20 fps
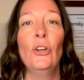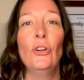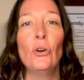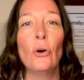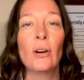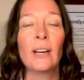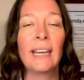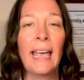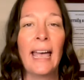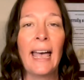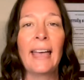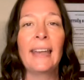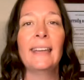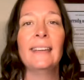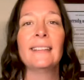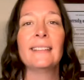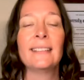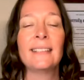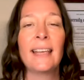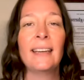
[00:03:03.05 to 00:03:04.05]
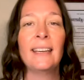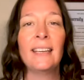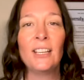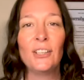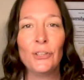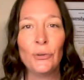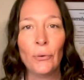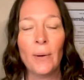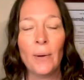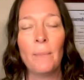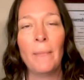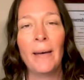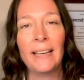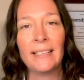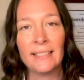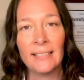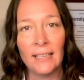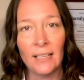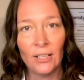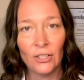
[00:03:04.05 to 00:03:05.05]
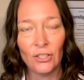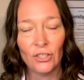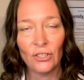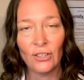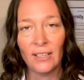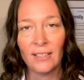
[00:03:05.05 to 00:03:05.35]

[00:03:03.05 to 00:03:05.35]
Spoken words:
your cat is sending you a message